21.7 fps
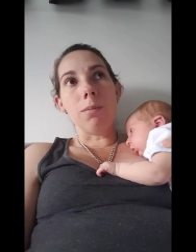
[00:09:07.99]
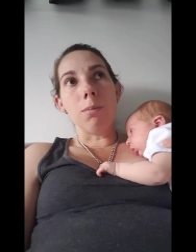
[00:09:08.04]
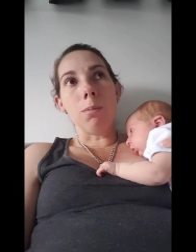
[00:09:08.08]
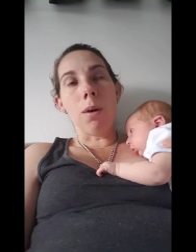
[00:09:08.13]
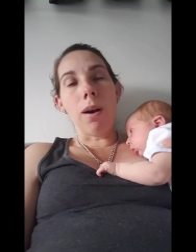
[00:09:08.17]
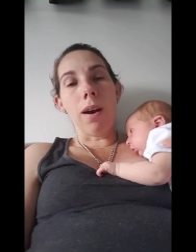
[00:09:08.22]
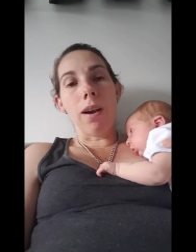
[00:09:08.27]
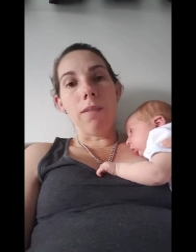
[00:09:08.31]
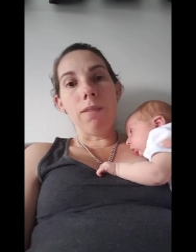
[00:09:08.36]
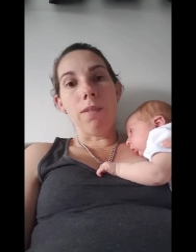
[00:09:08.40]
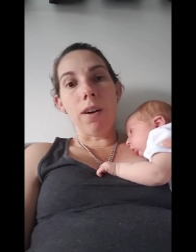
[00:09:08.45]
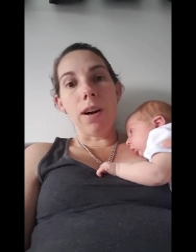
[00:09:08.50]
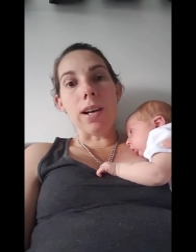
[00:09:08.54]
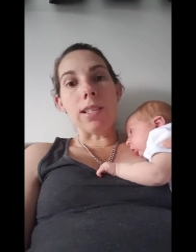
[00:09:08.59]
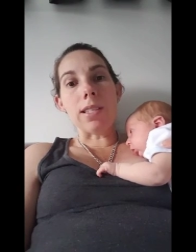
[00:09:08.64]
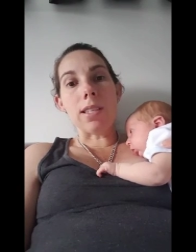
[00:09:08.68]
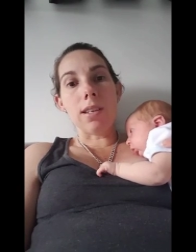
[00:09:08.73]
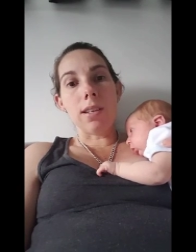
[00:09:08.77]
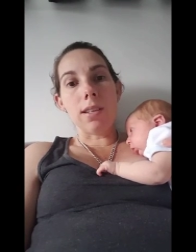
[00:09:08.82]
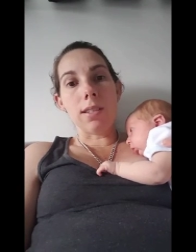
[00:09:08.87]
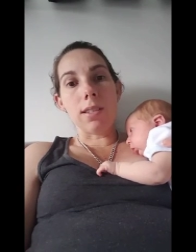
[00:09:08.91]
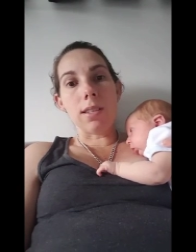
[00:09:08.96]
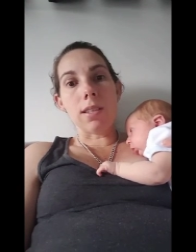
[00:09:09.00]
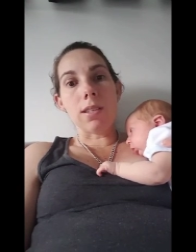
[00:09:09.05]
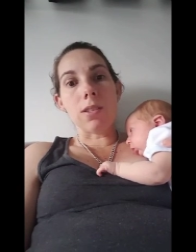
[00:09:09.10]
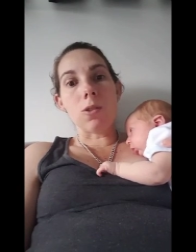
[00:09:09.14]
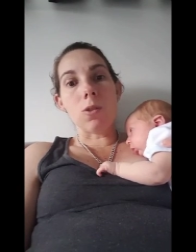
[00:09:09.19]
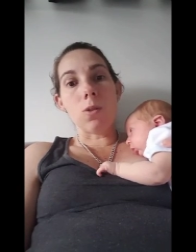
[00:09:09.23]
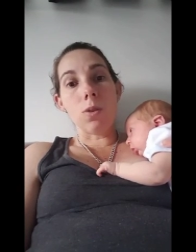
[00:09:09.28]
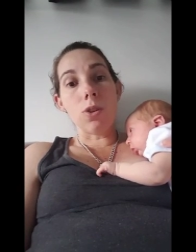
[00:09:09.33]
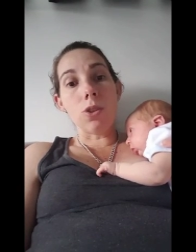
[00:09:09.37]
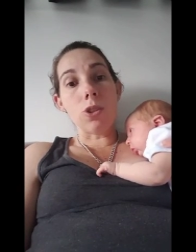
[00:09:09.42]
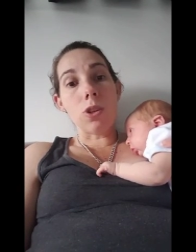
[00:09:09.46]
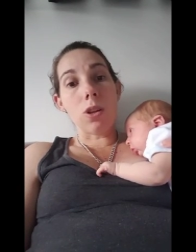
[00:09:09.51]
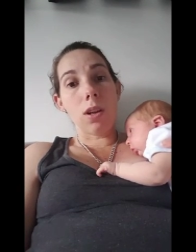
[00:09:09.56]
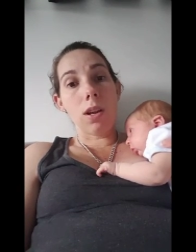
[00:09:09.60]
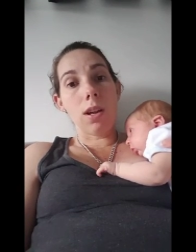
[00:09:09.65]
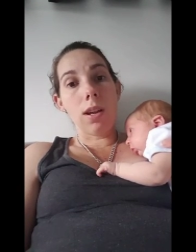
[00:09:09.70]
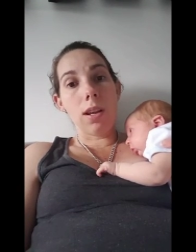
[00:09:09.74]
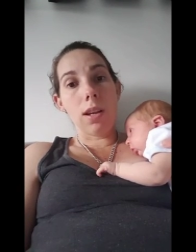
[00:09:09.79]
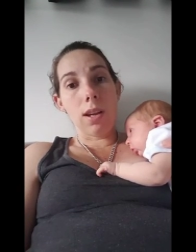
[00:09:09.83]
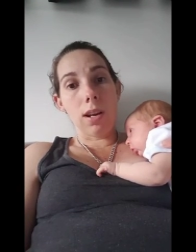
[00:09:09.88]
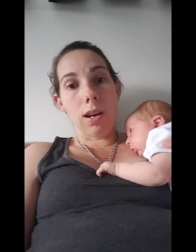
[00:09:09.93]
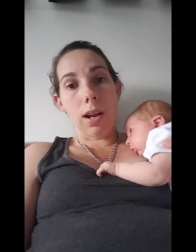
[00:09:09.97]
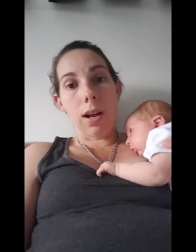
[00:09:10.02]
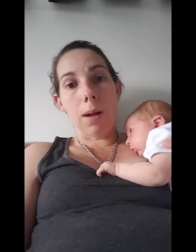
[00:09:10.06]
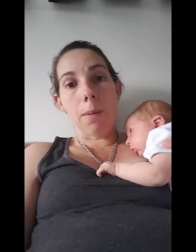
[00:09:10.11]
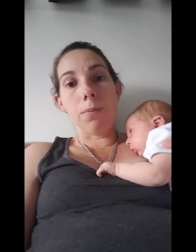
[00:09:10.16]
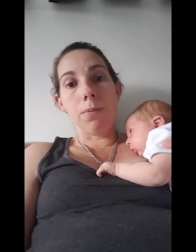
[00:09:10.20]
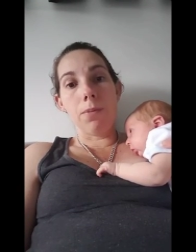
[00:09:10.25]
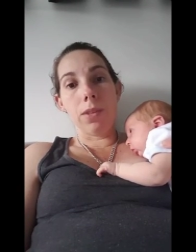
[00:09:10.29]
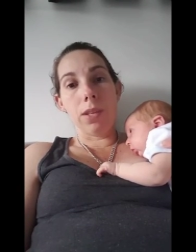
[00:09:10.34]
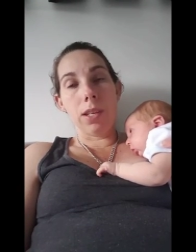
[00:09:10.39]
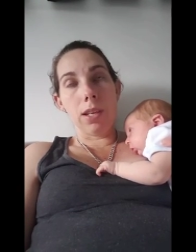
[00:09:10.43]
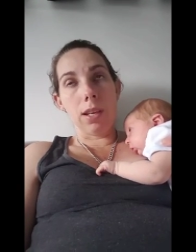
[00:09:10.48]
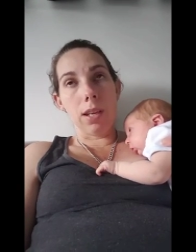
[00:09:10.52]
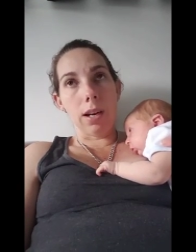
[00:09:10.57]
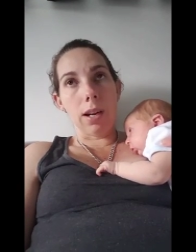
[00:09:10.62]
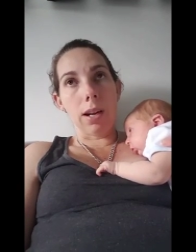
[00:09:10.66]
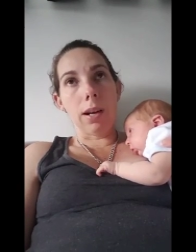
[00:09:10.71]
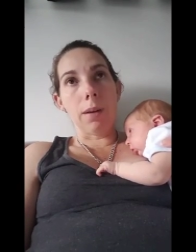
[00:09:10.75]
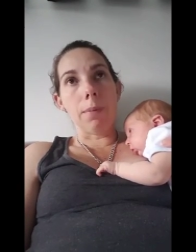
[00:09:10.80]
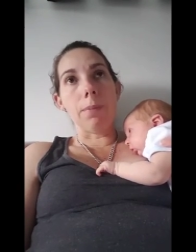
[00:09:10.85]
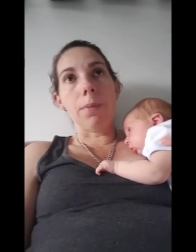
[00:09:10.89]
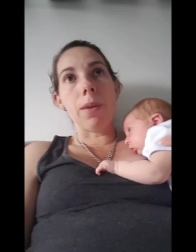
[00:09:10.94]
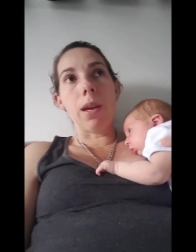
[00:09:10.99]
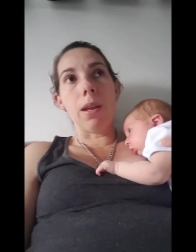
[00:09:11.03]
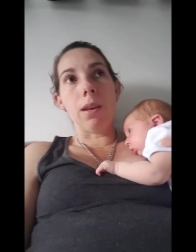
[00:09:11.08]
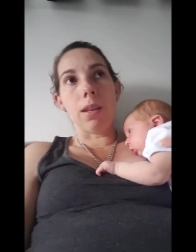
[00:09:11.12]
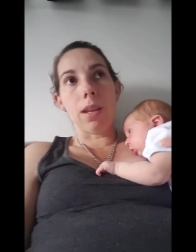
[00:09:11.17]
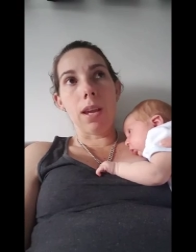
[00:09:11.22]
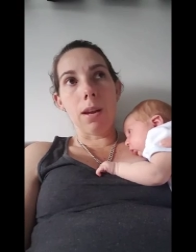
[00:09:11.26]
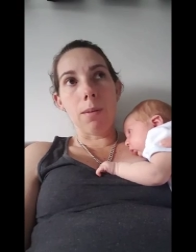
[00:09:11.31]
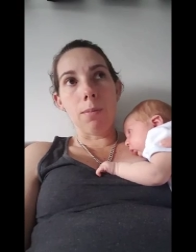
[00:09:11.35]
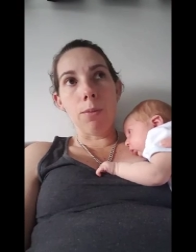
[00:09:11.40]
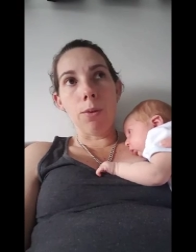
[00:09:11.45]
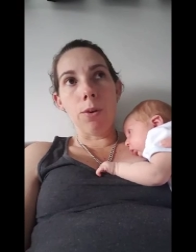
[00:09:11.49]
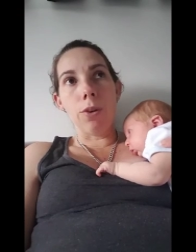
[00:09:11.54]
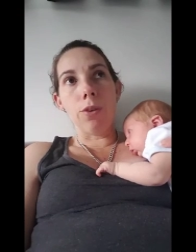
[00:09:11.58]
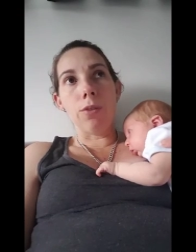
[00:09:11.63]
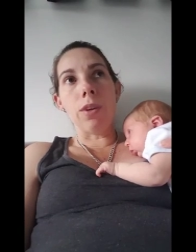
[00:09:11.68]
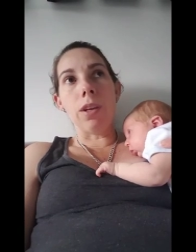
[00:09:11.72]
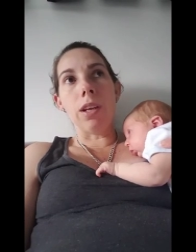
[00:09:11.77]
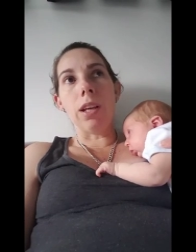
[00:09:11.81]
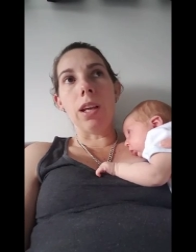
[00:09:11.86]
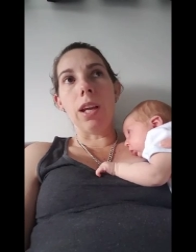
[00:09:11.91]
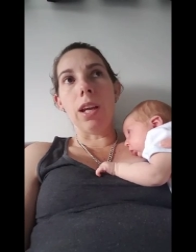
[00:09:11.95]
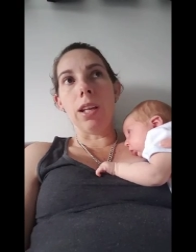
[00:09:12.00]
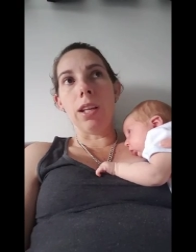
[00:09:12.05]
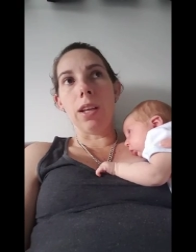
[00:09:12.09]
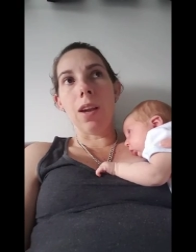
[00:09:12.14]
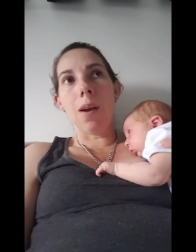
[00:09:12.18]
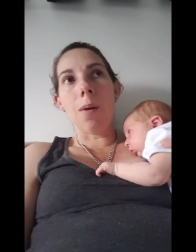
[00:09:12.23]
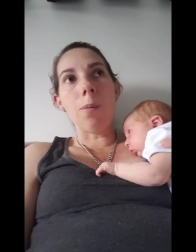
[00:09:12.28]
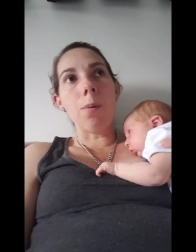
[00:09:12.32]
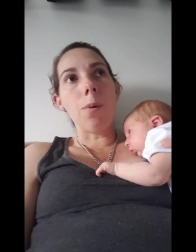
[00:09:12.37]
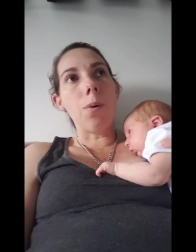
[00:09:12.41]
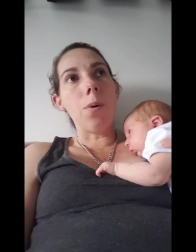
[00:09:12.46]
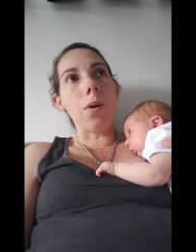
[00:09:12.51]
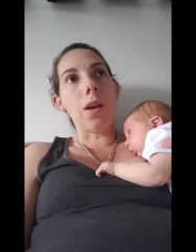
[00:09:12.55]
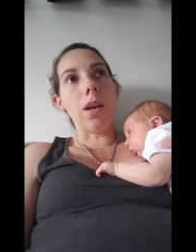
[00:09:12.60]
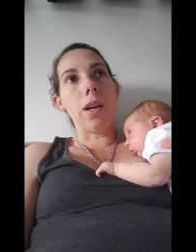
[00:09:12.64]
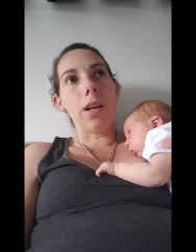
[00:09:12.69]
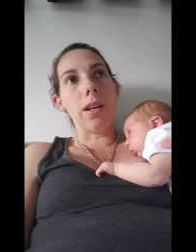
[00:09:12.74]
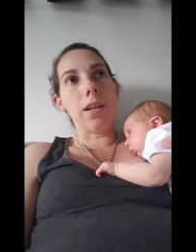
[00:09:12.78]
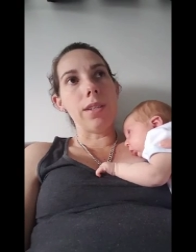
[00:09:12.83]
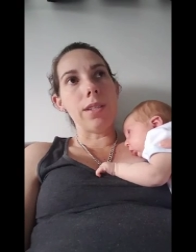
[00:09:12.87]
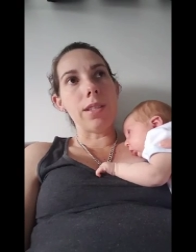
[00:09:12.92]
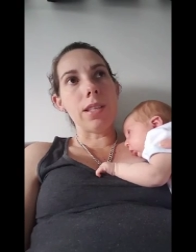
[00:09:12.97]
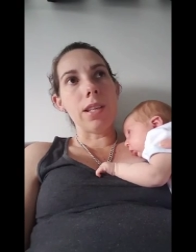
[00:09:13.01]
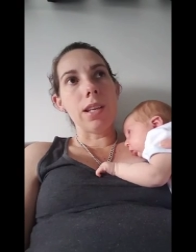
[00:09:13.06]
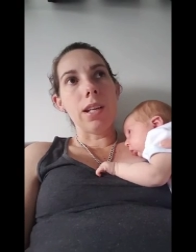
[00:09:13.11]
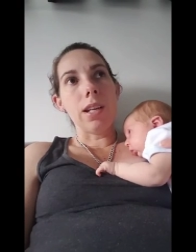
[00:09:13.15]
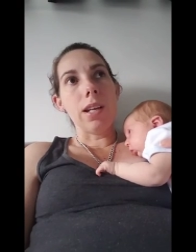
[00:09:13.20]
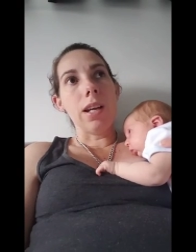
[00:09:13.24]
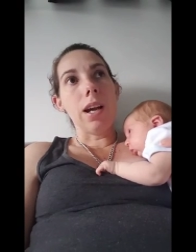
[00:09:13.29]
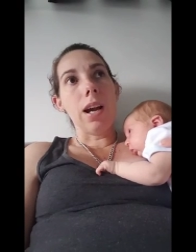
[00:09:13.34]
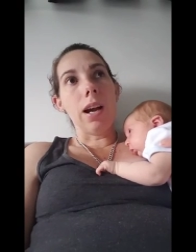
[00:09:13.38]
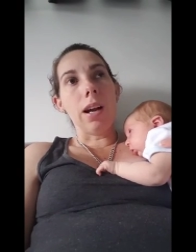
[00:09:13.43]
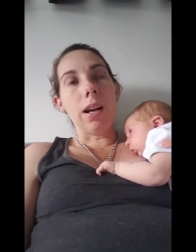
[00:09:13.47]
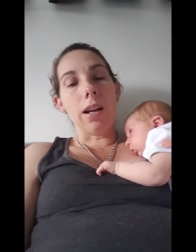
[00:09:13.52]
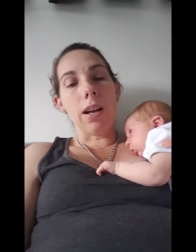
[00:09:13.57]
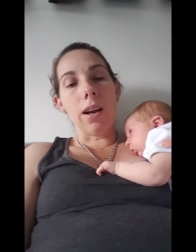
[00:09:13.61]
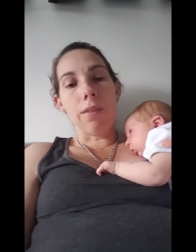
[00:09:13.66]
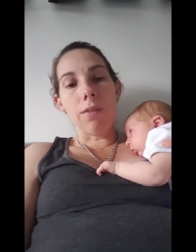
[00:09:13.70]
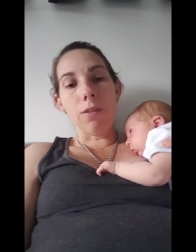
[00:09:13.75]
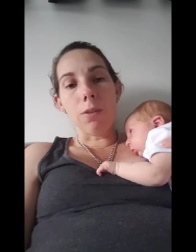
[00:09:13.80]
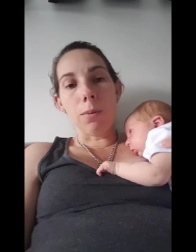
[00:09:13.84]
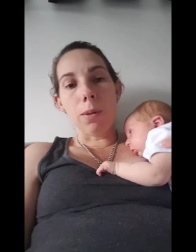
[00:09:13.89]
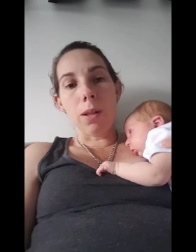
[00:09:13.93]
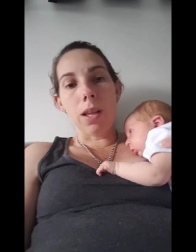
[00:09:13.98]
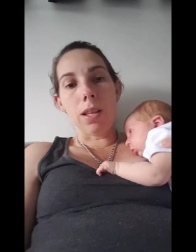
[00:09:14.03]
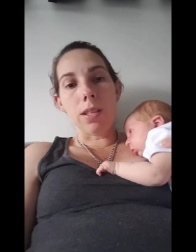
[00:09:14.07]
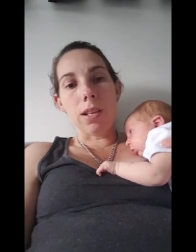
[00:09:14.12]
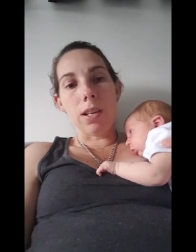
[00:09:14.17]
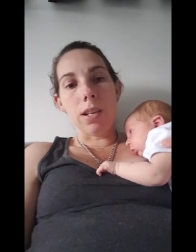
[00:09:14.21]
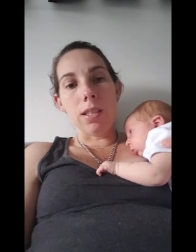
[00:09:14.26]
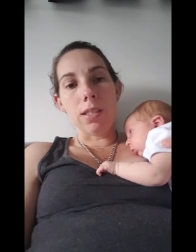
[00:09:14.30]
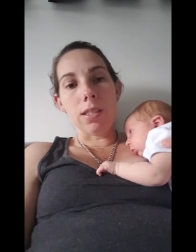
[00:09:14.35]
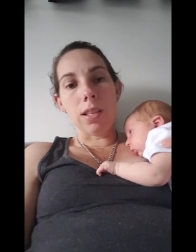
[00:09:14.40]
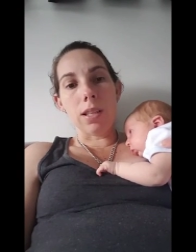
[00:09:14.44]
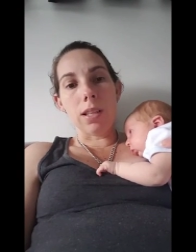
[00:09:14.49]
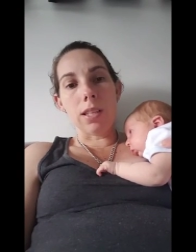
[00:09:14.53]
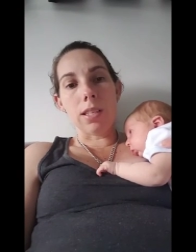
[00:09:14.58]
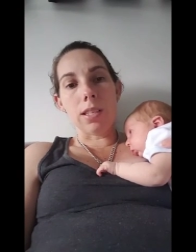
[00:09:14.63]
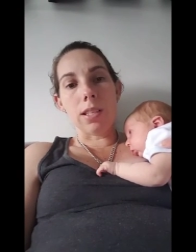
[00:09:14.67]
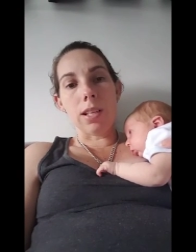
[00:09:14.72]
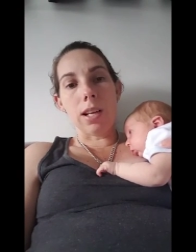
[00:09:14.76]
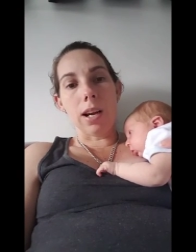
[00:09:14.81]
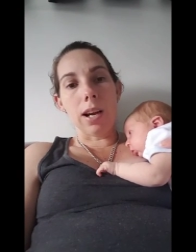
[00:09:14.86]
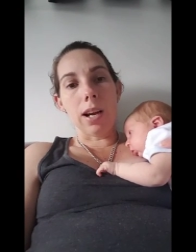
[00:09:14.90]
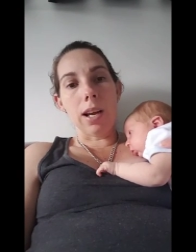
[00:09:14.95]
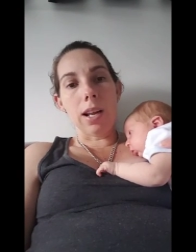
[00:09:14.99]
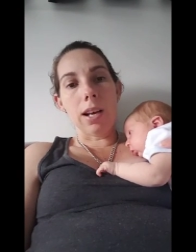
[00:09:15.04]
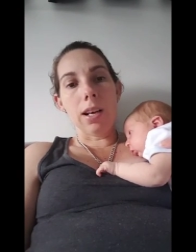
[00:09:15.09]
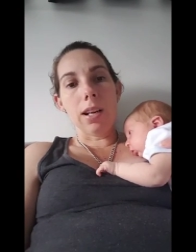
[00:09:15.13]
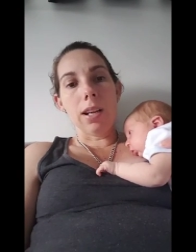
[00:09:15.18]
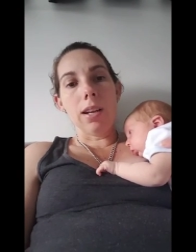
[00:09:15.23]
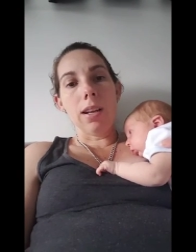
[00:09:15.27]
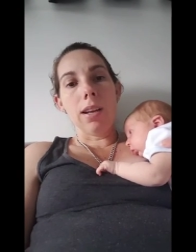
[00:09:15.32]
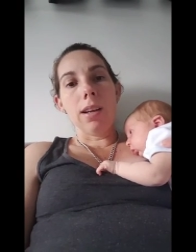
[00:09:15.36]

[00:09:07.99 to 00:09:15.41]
my advice is as soon as you can get up and get moving and get walking, as uncomfortable as it is at the start.